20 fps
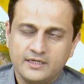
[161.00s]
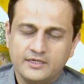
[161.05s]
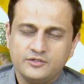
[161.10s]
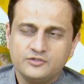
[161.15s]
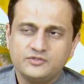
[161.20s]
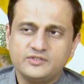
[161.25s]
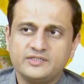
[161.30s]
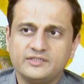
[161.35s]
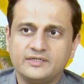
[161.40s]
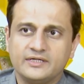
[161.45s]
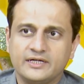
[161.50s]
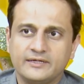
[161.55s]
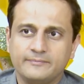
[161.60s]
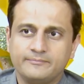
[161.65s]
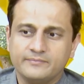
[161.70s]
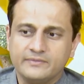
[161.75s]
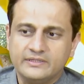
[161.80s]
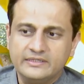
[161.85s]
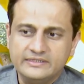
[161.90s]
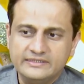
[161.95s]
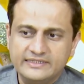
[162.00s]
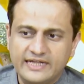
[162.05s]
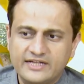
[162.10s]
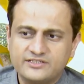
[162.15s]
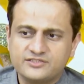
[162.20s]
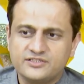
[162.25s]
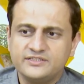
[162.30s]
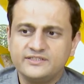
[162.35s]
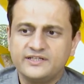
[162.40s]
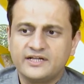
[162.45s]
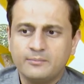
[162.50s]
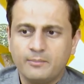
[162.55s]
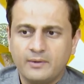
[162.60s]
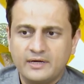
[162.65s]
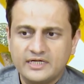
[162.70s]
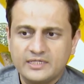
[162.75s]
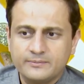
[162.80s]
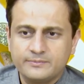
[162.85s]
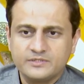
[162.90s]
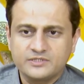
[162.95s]
You see, naturally there are
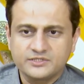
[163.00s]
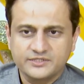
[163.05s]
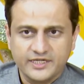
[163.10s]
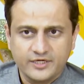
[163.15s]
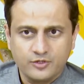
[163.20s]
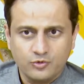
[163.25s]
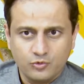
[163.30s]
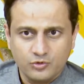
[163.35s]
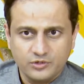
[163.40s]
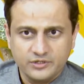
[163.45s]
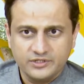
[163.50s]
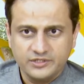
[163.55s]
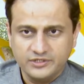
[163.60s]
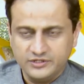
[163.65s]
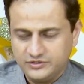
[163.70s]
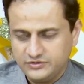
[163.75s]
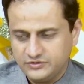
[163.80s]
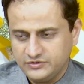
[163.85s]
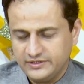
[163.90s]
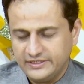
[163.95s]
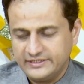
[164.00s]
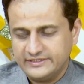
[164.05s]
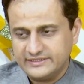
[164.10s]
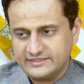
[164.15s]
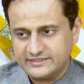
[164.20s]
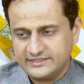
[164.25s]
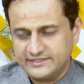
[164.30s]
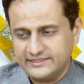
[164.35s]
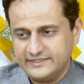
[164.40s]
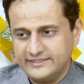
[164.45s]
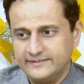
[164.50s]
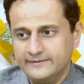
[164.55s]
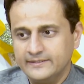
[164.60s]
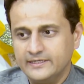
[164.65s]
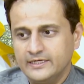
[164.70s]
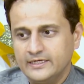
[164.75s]
multiple stakeholders in the city.